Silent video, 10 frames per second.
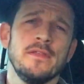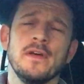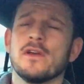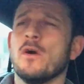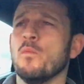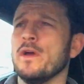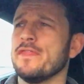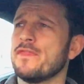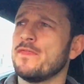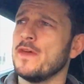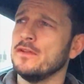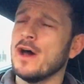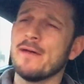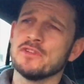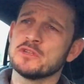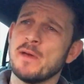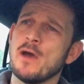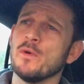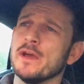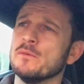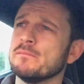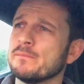that come with not having a spare wheel.